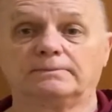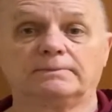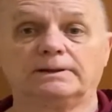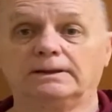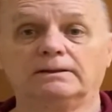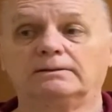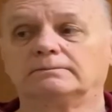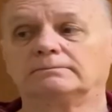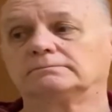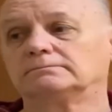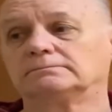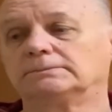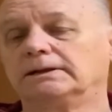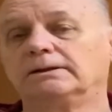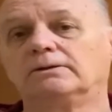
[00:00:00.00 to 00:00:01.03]
And
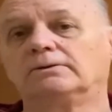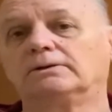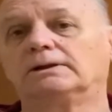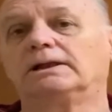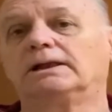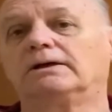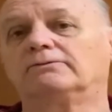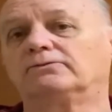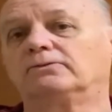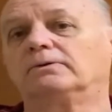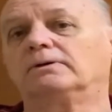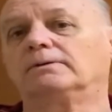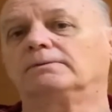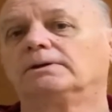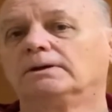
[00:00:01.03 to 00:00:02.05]
they don't allow for
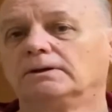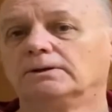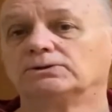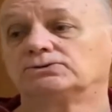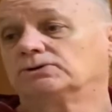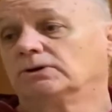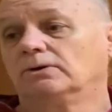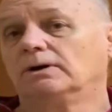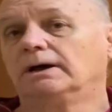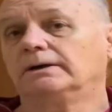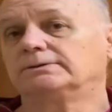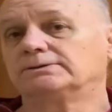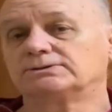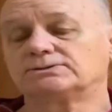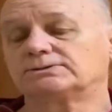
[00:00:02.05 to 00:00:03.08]
it. So I
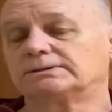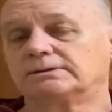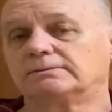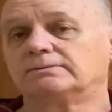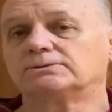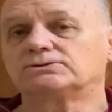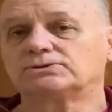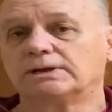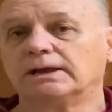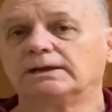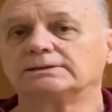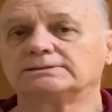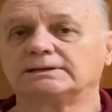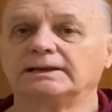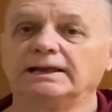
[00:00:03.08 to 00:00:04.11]
just stay
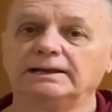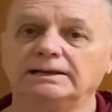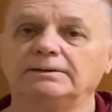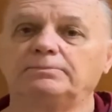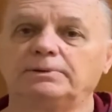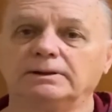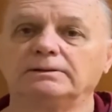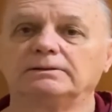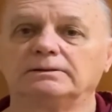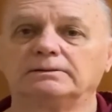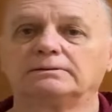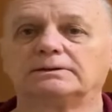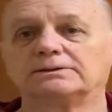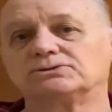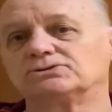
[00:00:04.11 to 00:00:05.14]
as an
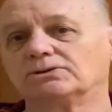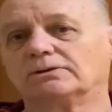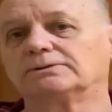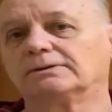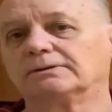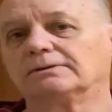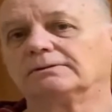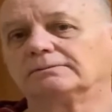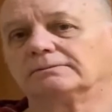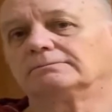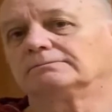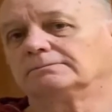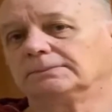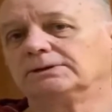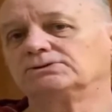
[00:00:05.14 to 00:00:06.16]
independent consultant
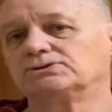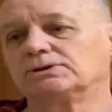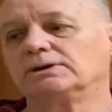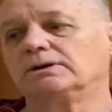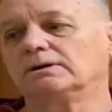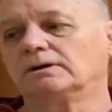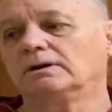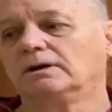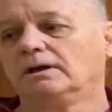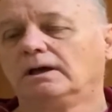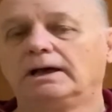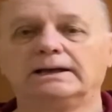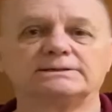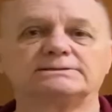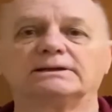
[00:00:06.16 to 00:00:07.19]
engineer.
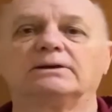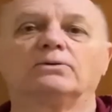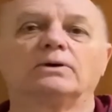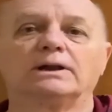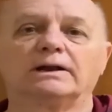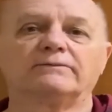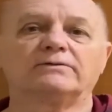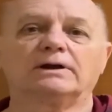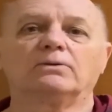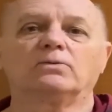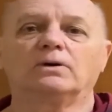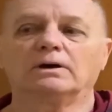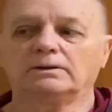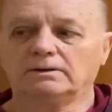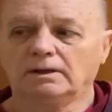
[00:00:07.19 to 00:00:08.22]
I say whatever I
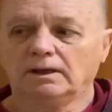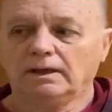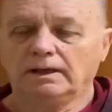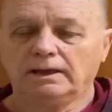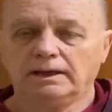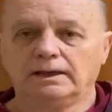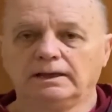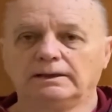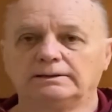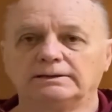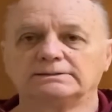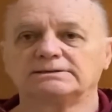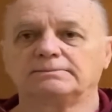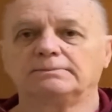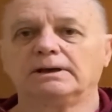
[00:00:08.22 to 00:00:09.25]
want, and it
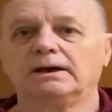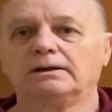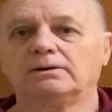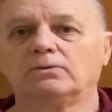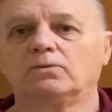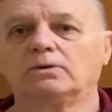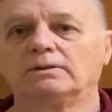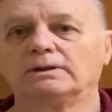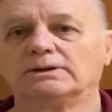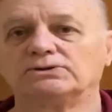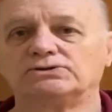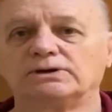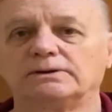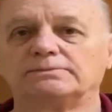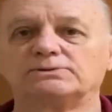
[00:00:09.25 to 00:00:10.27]
doesn't matter whether the
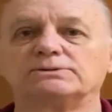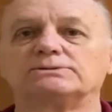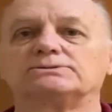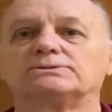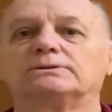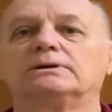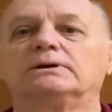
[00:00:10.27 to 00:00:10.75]
Egyptians